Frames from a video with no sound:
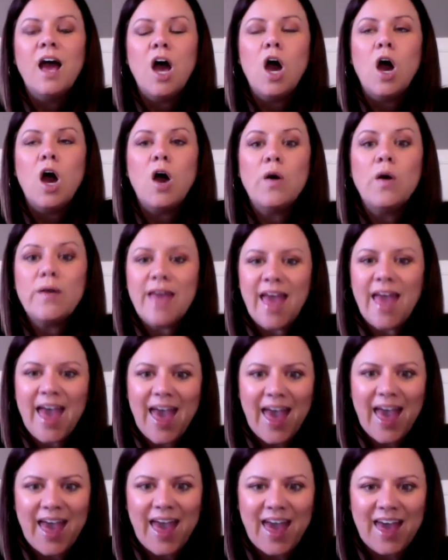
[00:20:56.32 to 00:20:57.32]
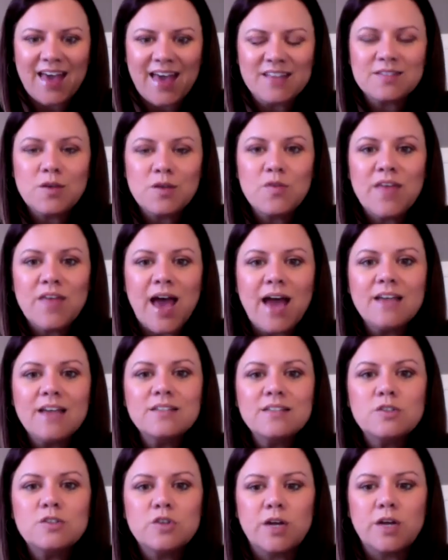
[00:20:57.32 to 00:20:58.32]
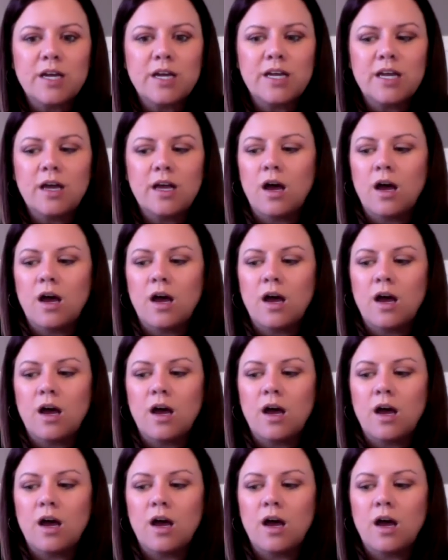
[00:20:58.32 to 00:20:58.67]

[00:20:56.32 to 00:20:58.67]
Okay, so that is the training